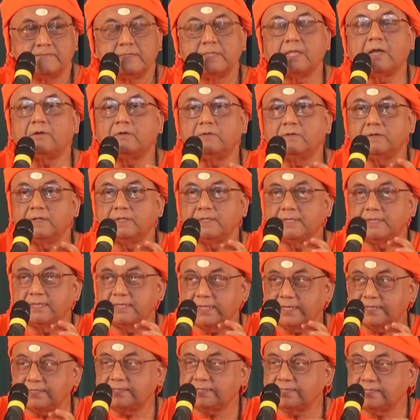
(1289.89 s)
Now,
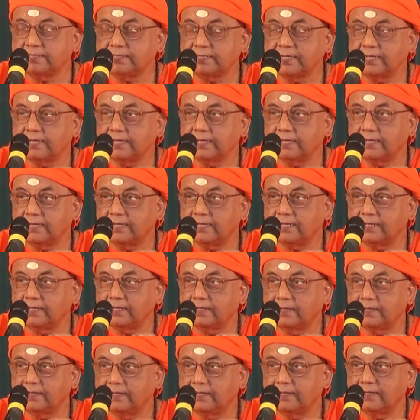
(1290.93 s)
this
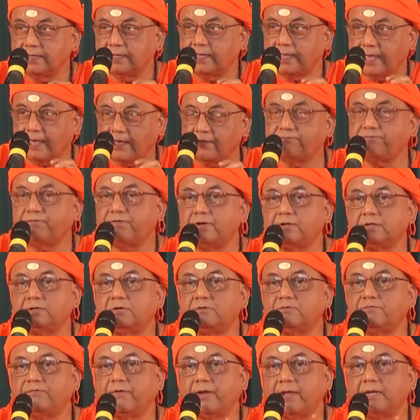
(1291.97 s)

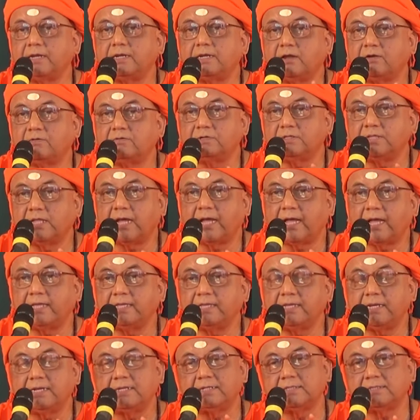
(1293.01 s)
effort to find out the
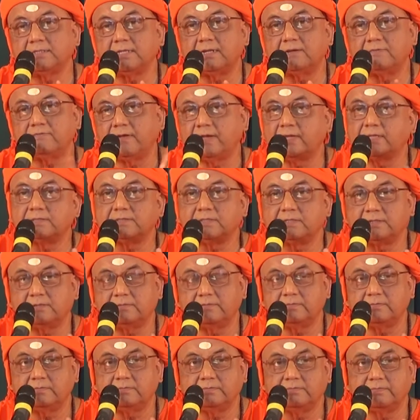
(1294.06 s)
I itself has
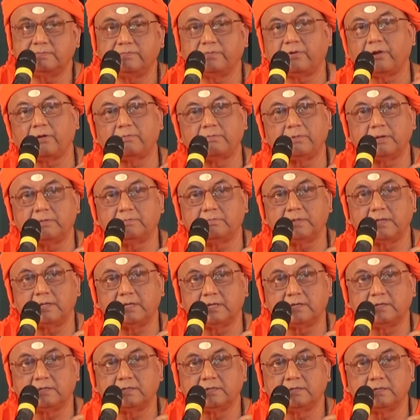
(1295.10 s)
a problem in
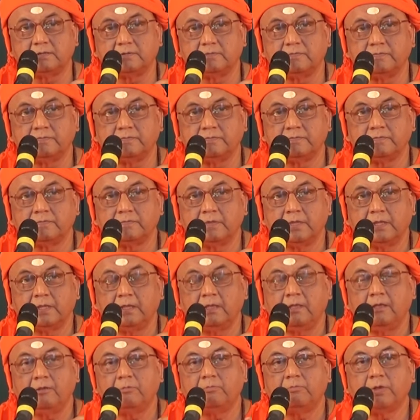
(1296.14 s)
it.
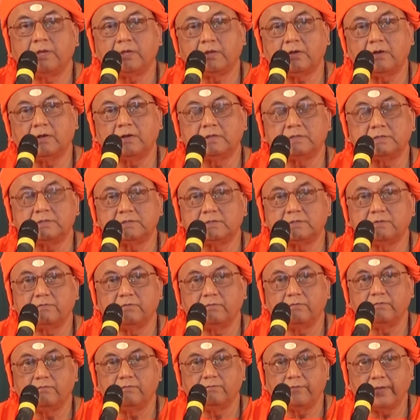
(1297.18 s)
Because
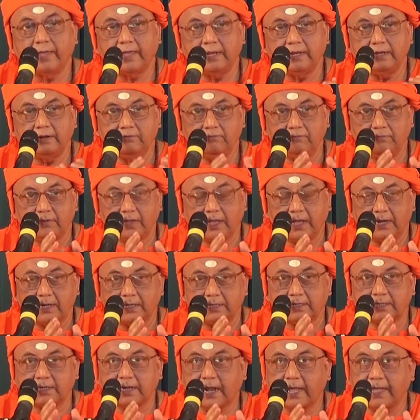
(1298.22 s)
when we are
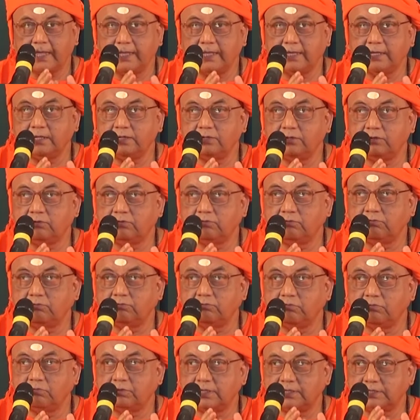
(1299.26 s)
trying
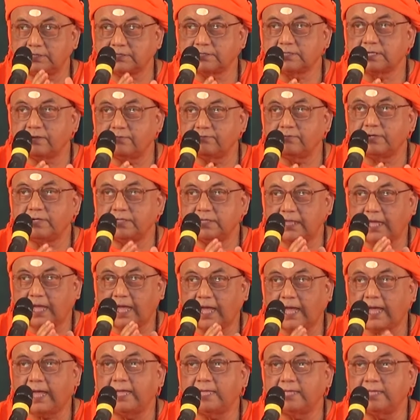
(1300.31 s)
to discover the
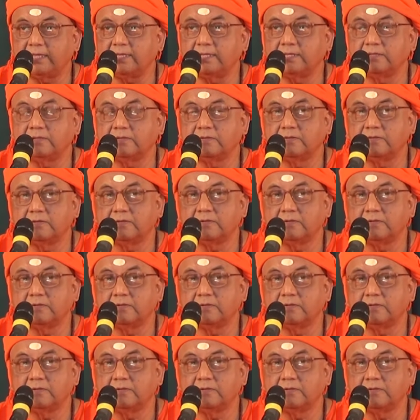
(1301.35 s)
I,